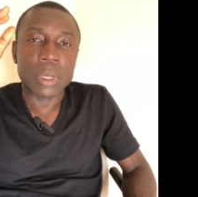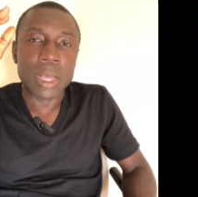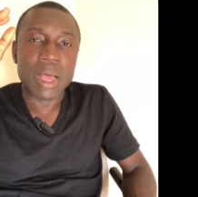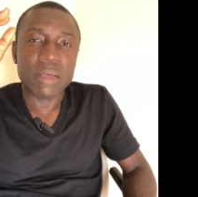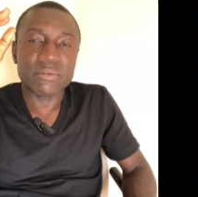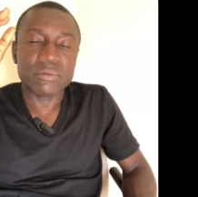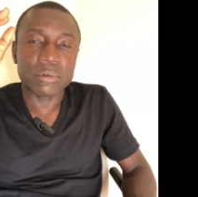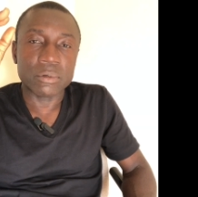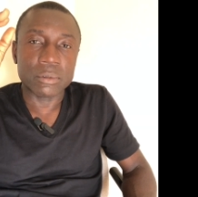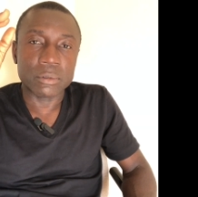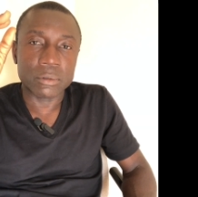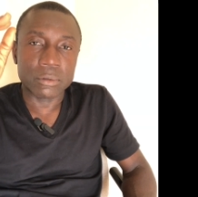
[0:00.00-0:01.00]
have
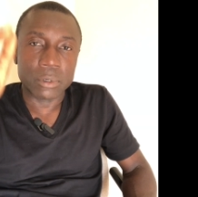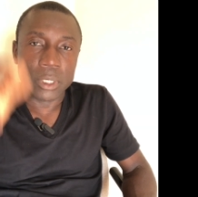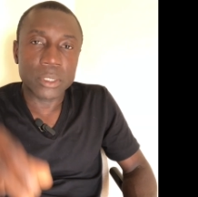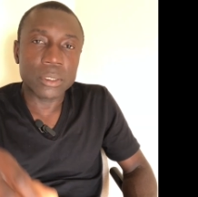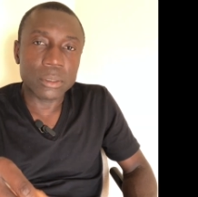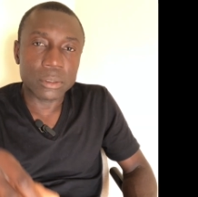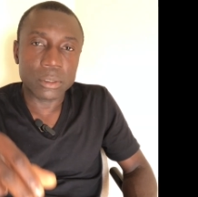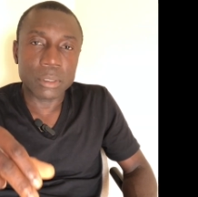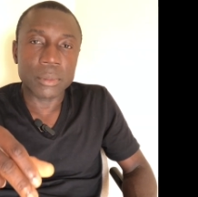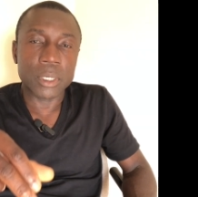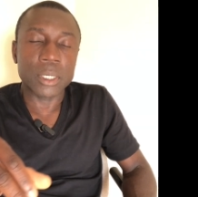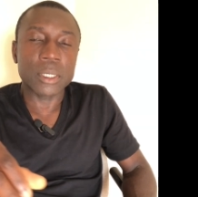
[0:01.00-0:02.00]
running
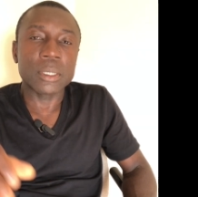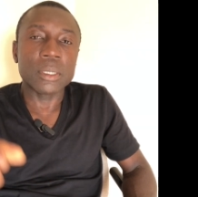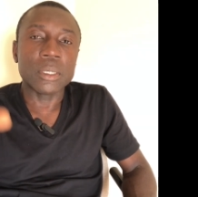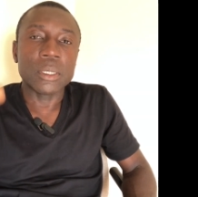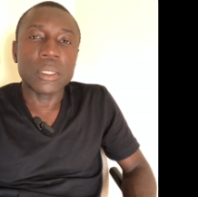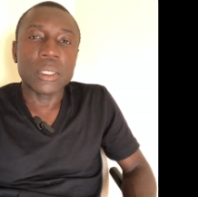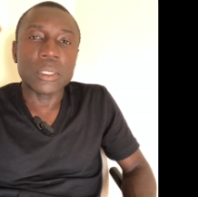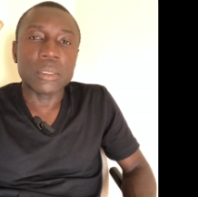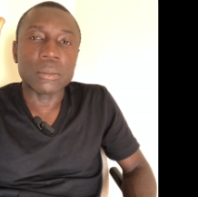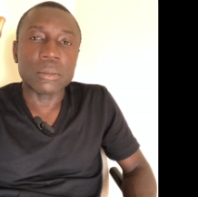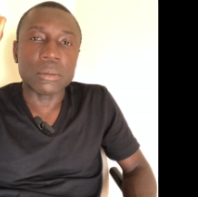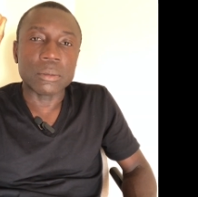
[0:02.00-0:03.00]
stomach,
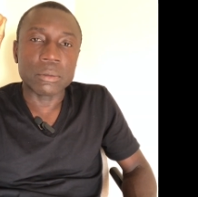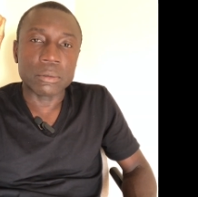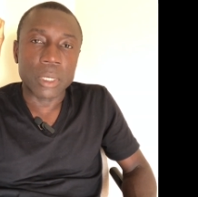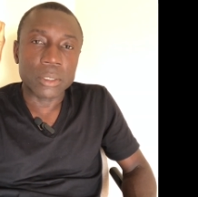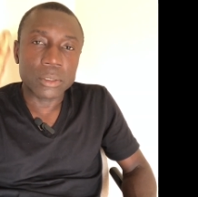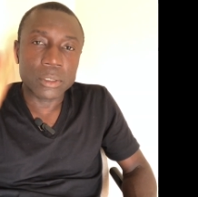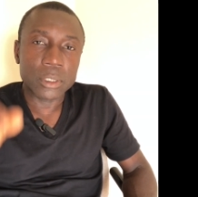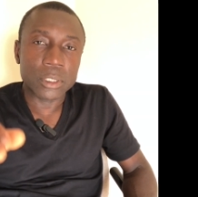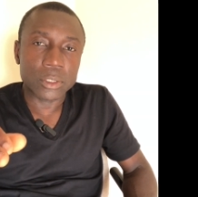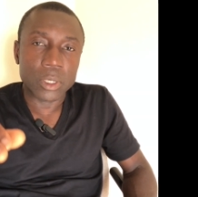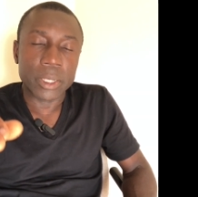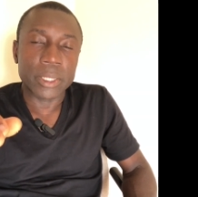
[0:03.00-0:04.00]
run to the
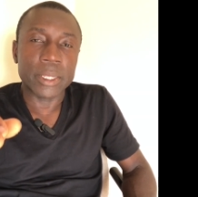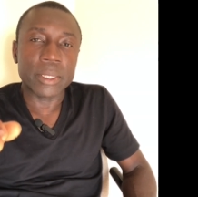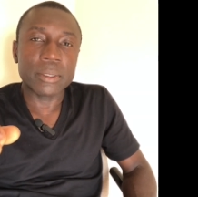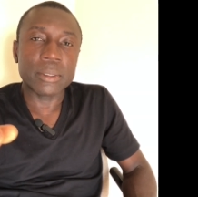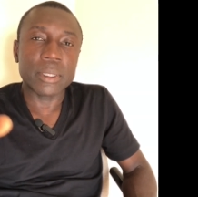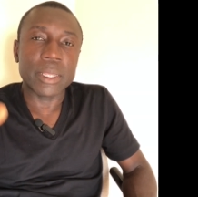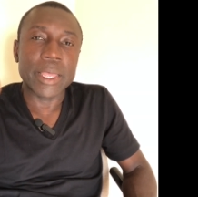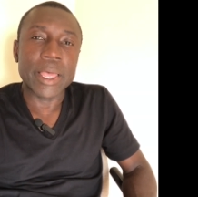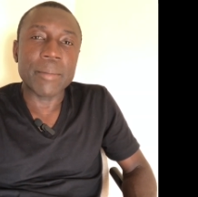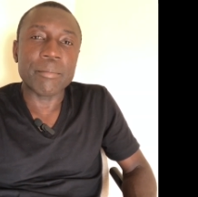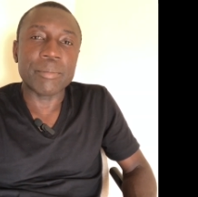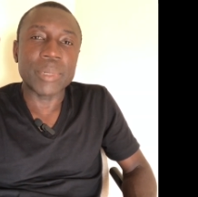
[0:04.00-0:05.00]
toilet
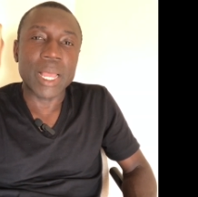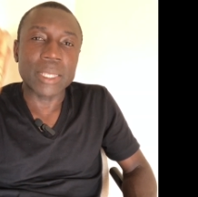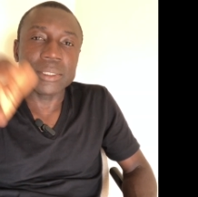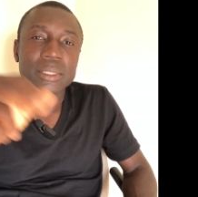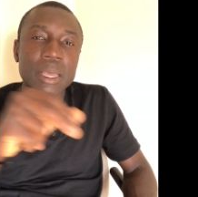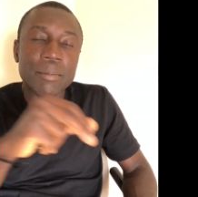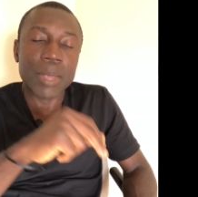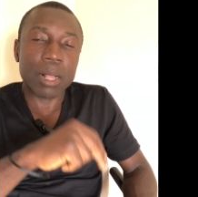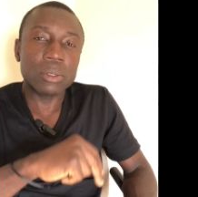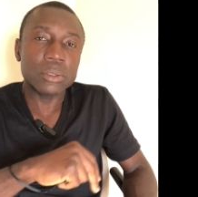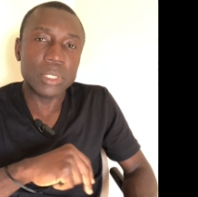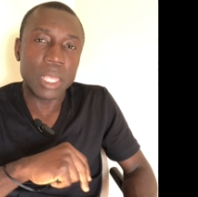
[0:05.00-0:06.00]
and blast their
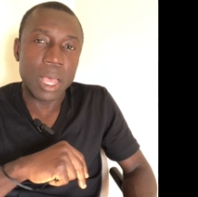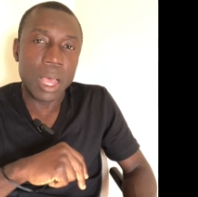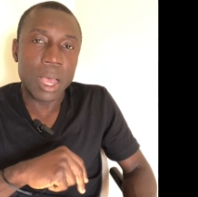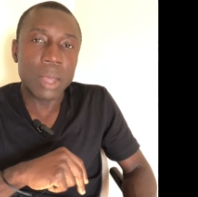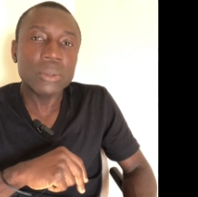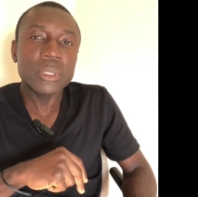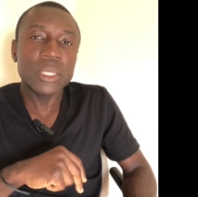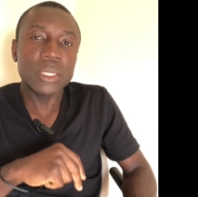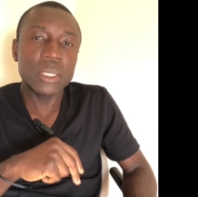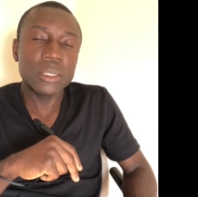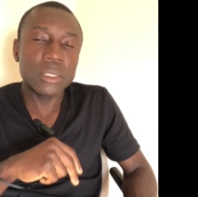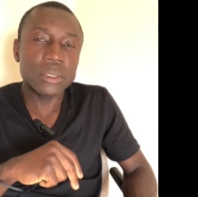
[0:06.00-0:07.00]
bowels out
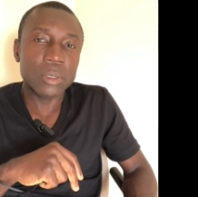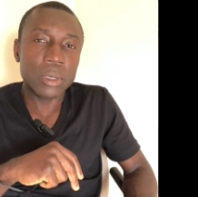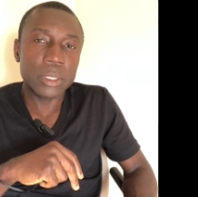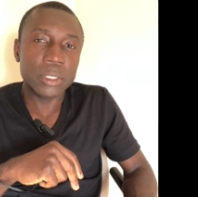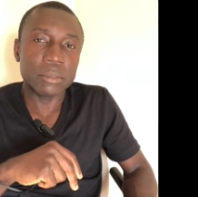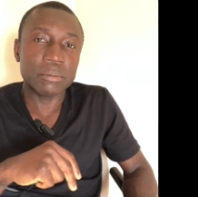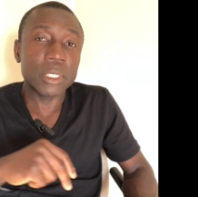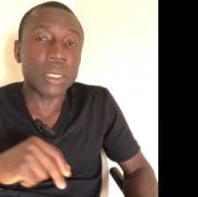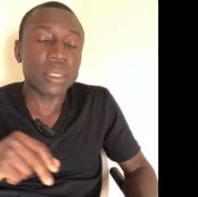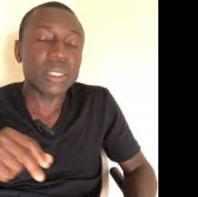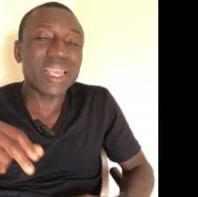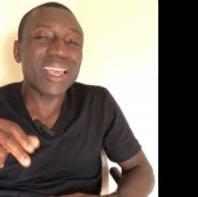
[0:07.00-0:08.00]
in the toilet
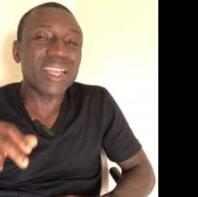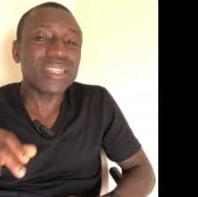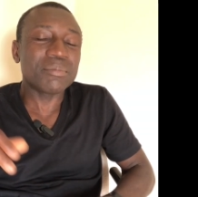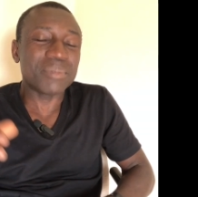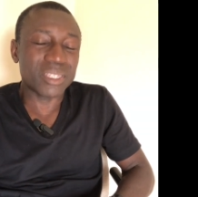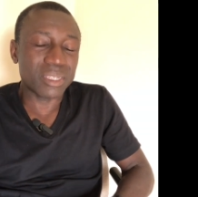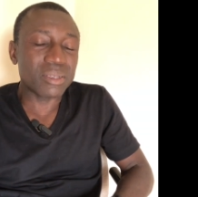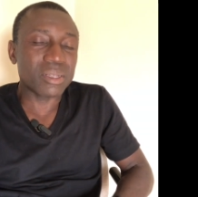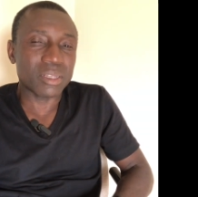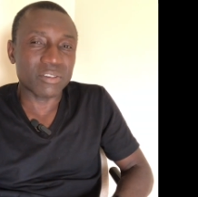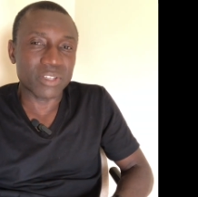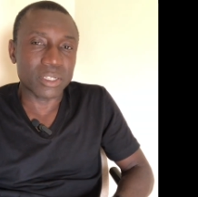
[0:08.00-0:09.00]
because they ate a
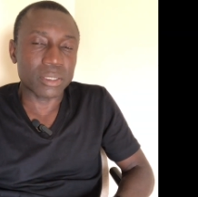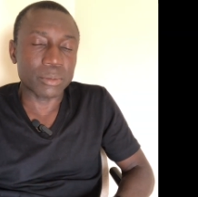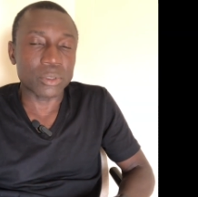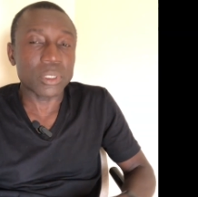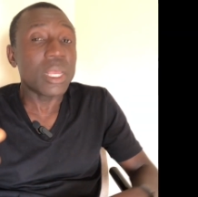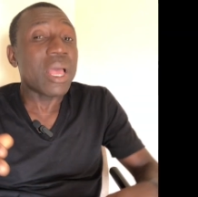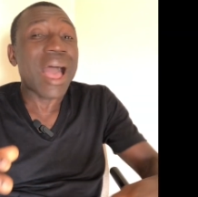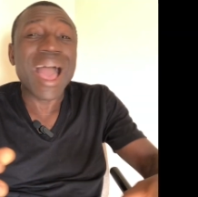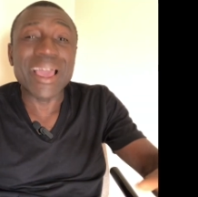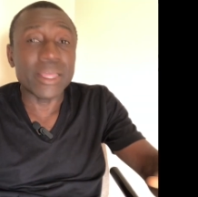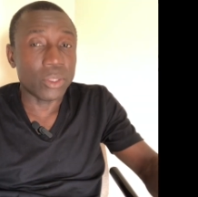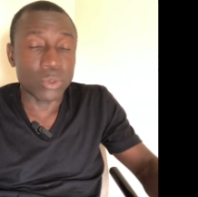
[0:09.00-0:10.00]
particular vegetables.
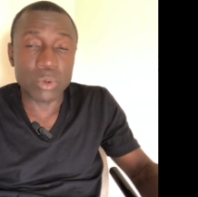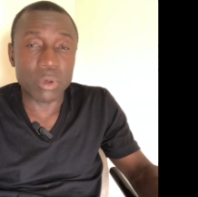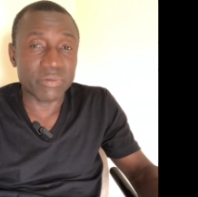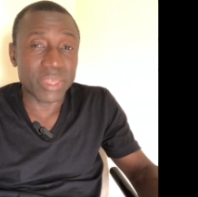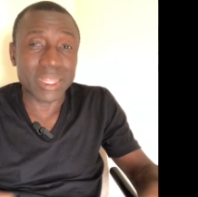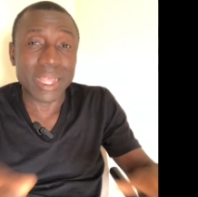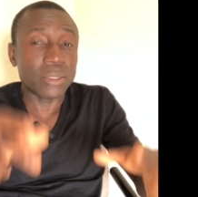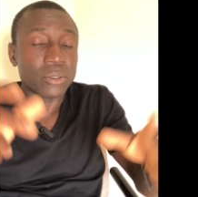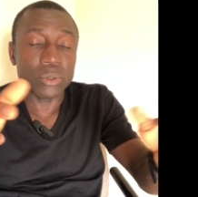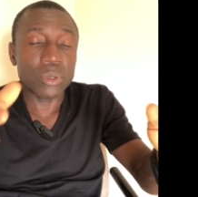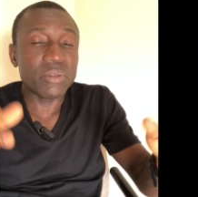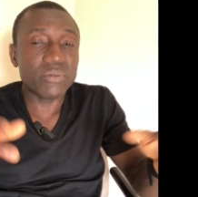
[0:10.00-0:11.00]
I know of that. I
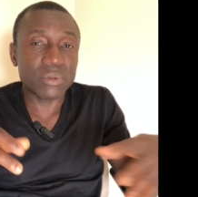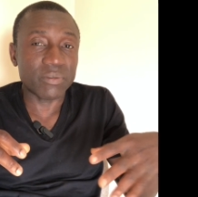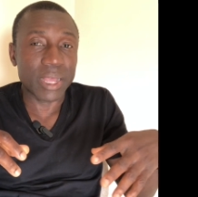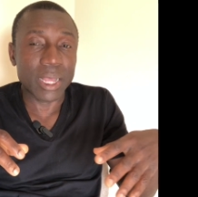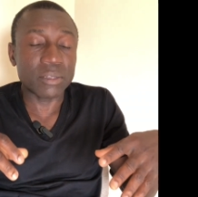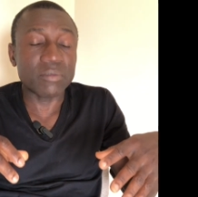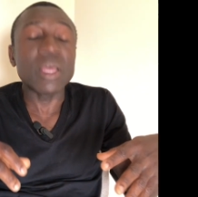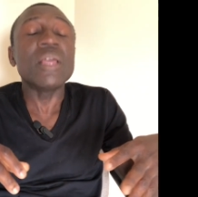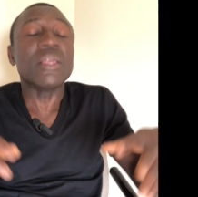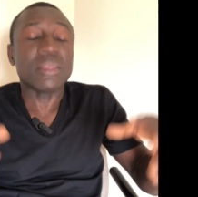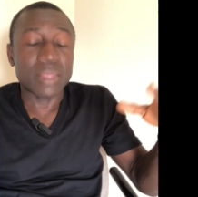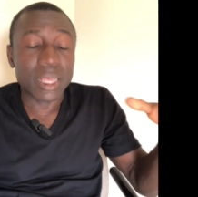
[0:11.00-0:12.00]
don't know if you've heard of that.
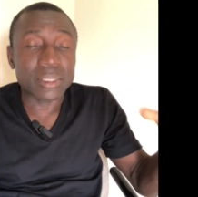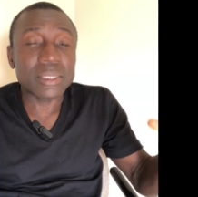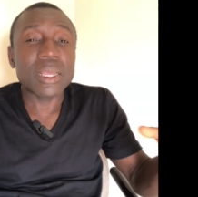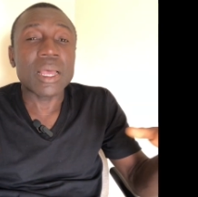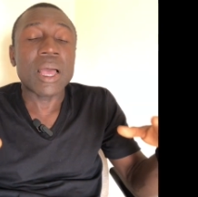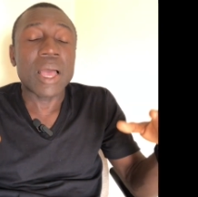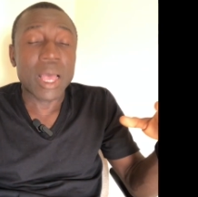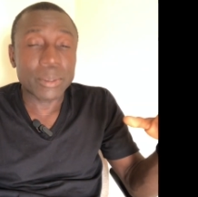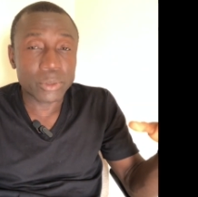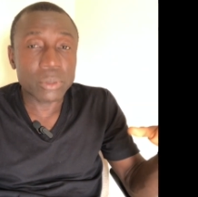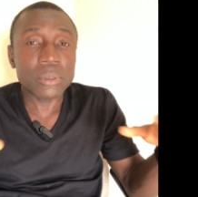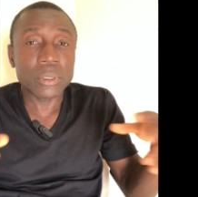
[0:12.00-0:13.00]
That's
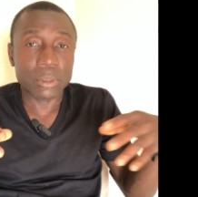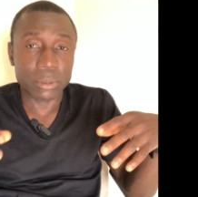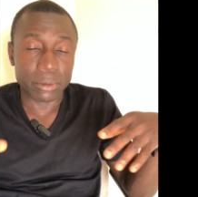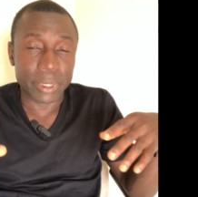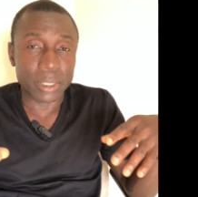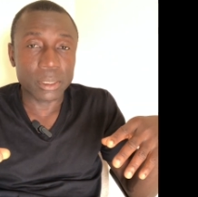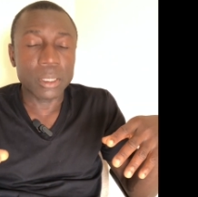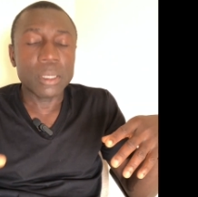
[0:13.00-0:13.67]
absolutely correct.